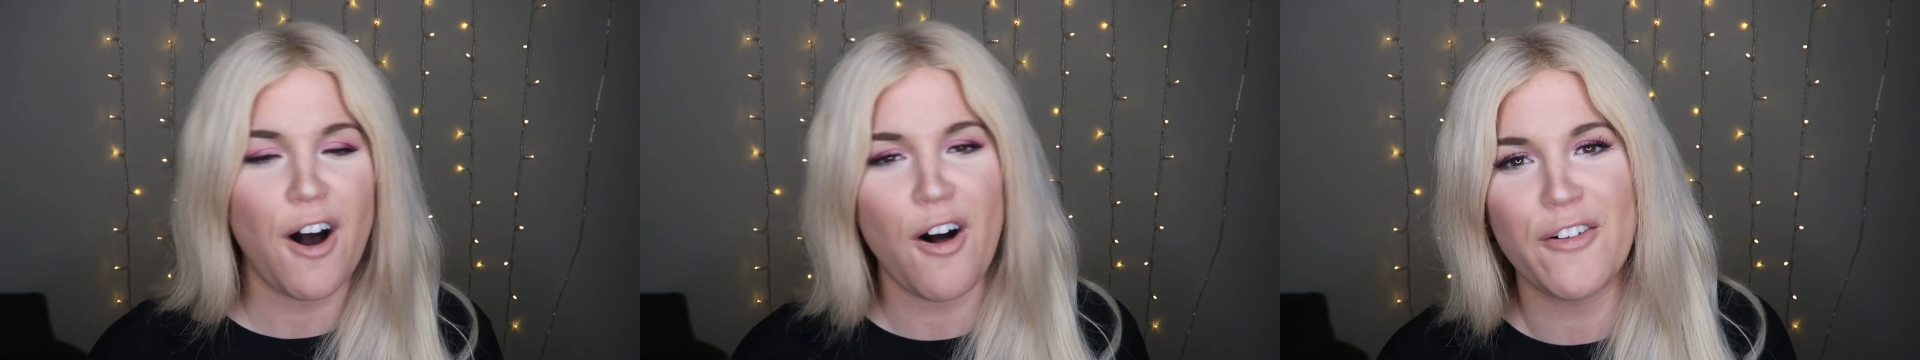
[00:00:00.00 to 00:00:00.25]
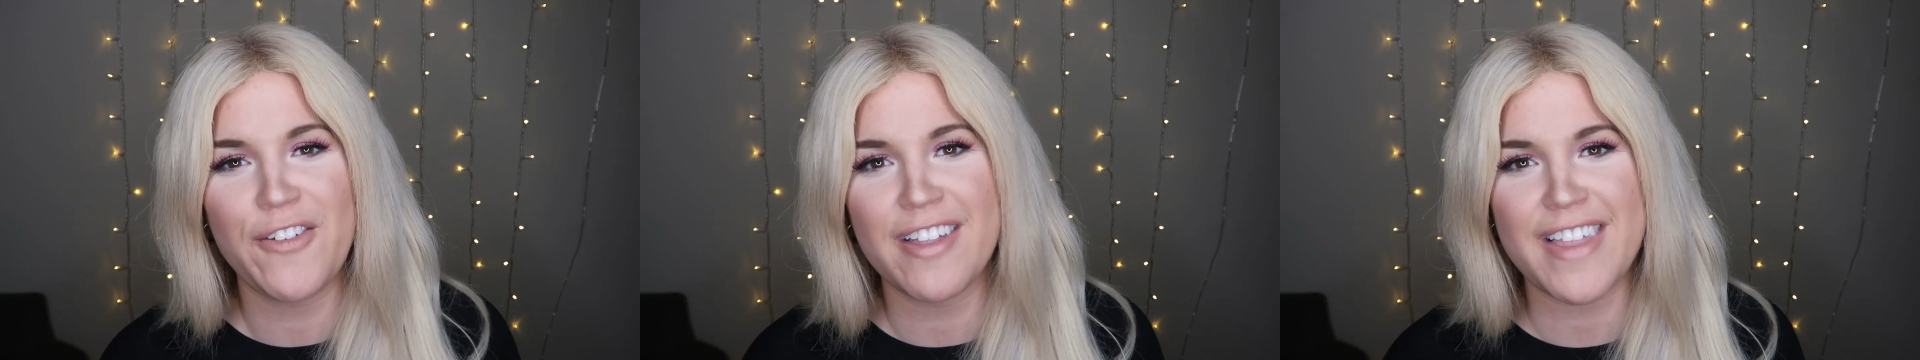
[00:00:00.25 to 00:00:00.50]

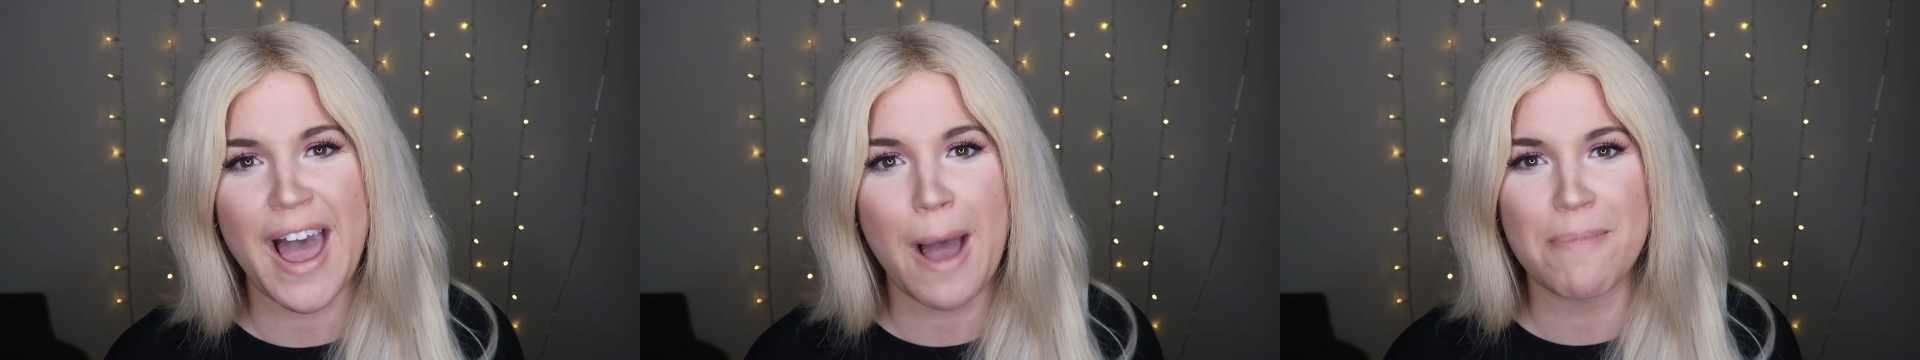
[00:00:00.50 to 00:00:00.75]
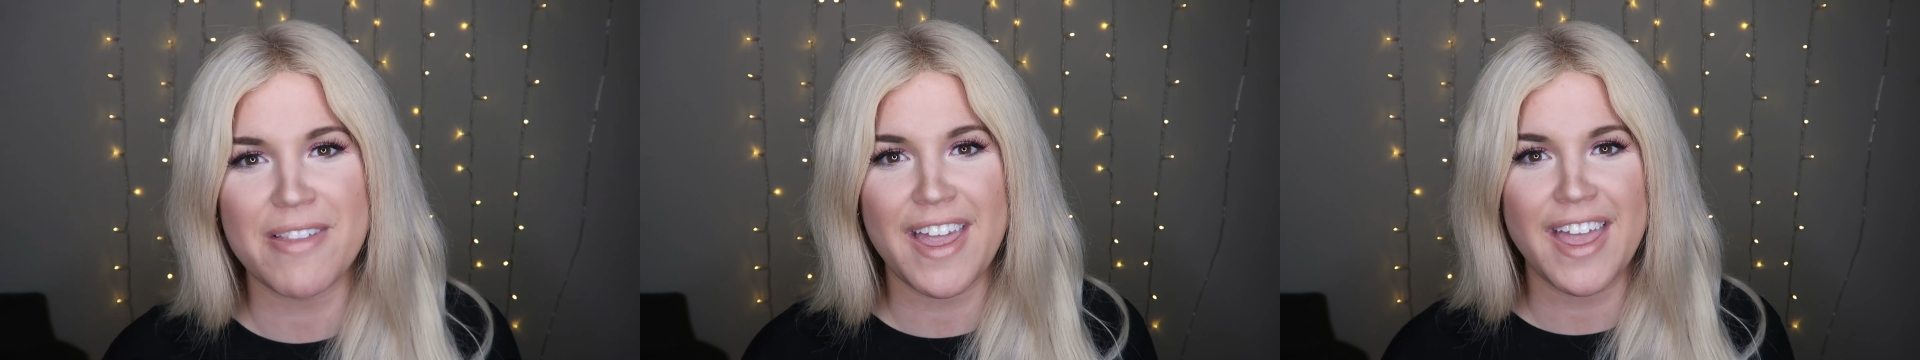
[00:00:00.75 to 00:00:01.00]
all of these
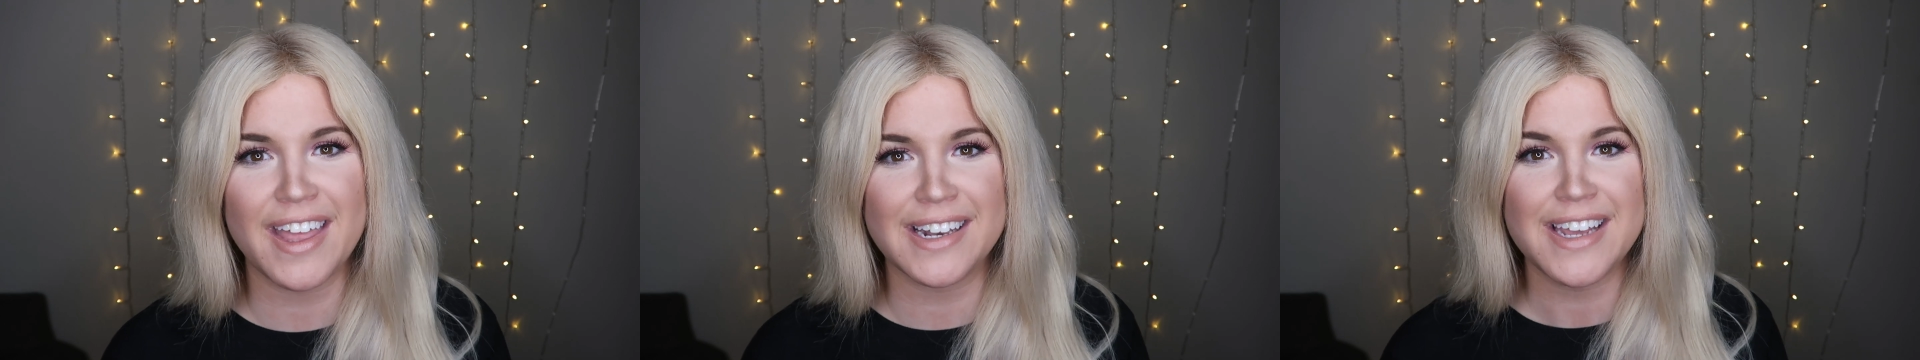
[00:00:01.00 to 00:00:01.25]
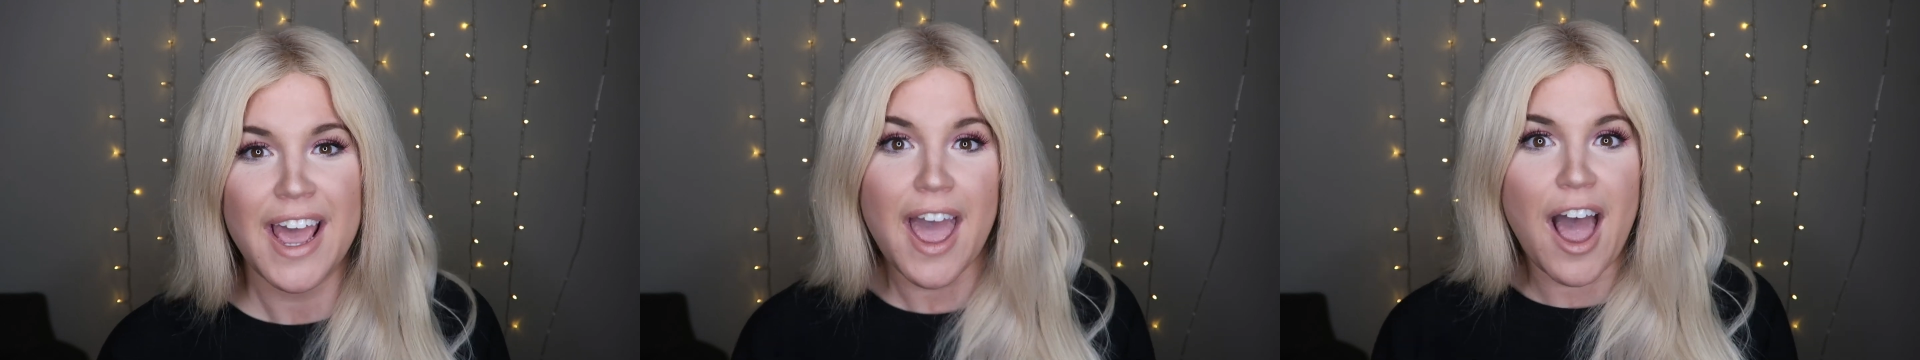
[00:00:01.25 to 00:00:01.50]
apps
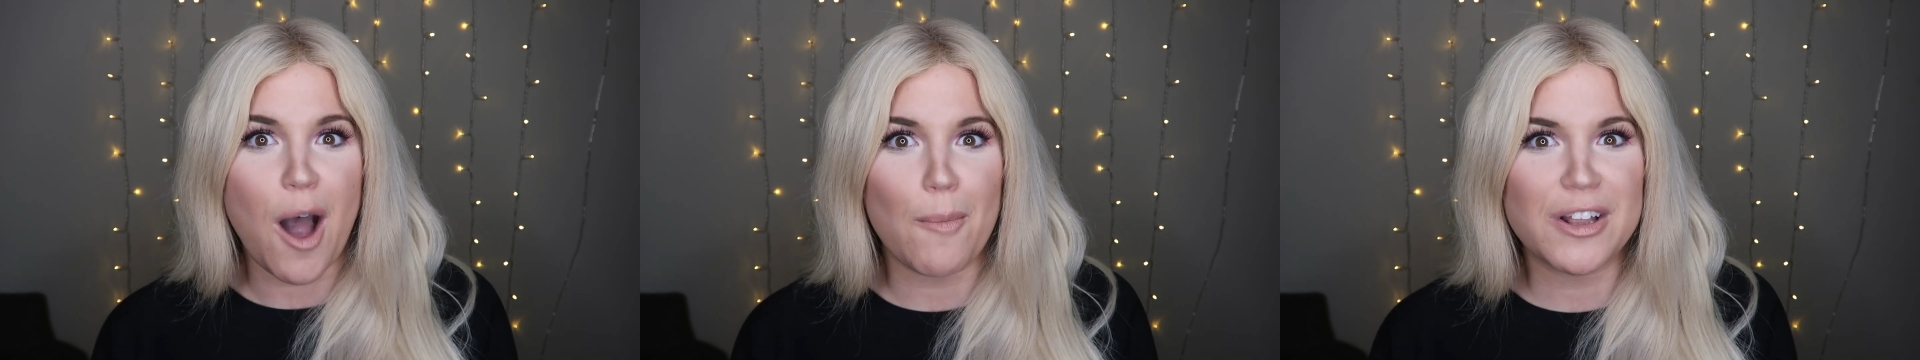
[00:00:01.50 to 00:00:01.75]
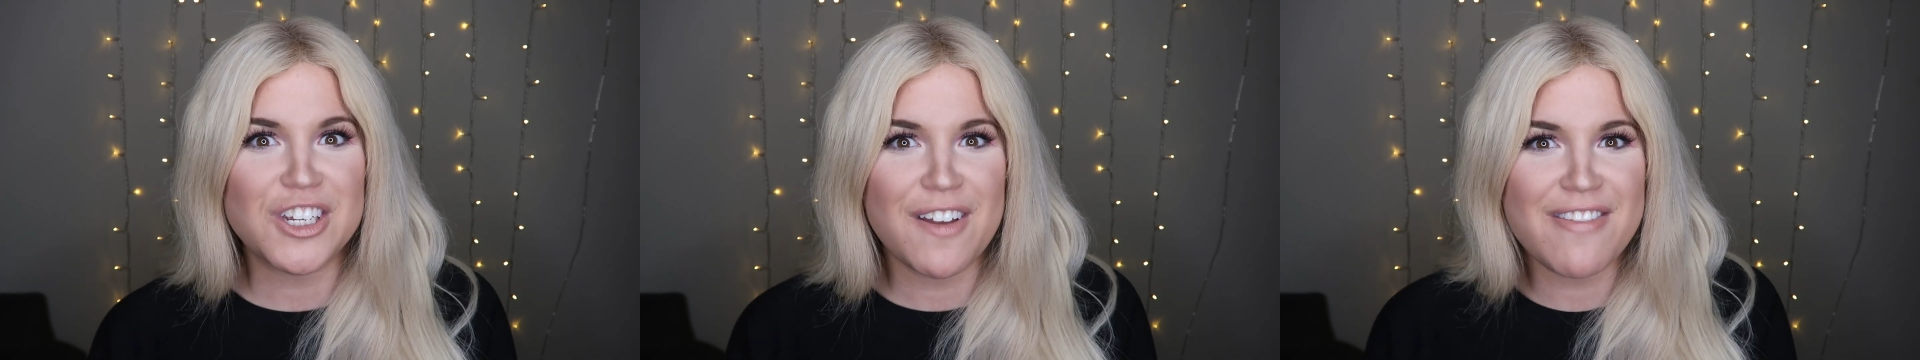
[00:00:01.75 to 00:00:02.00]
and how
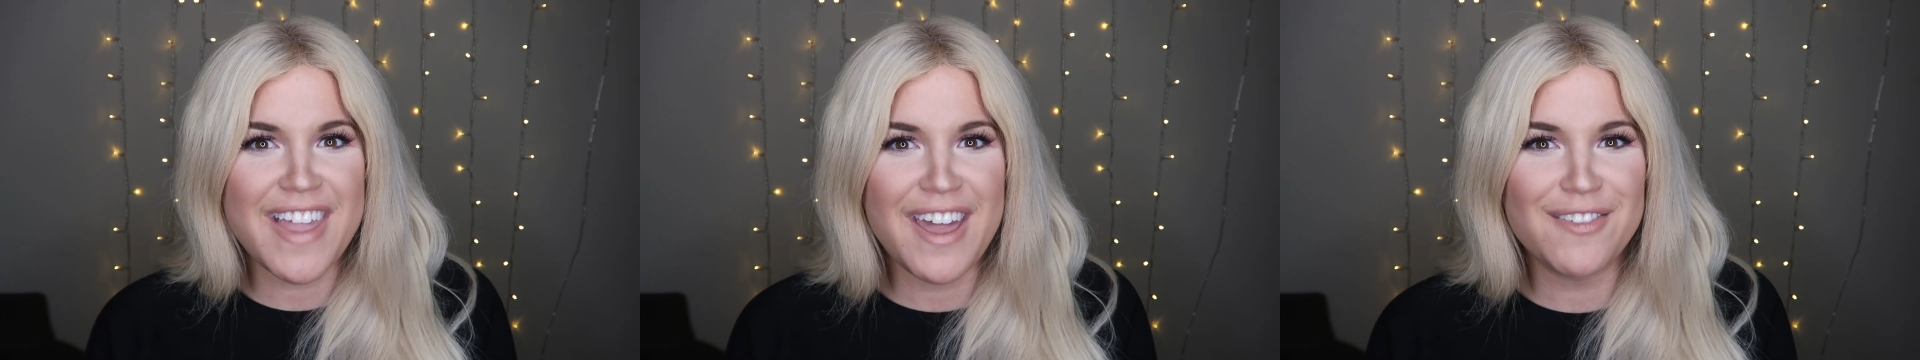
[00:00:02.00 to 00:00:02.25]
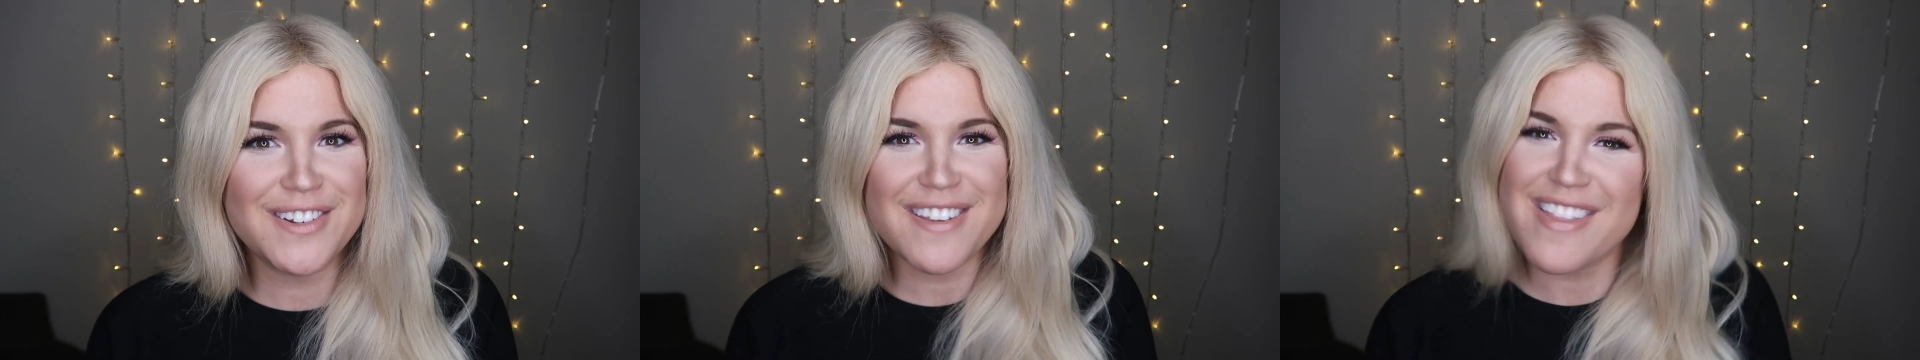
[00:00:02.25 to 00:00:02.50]
much I've saved.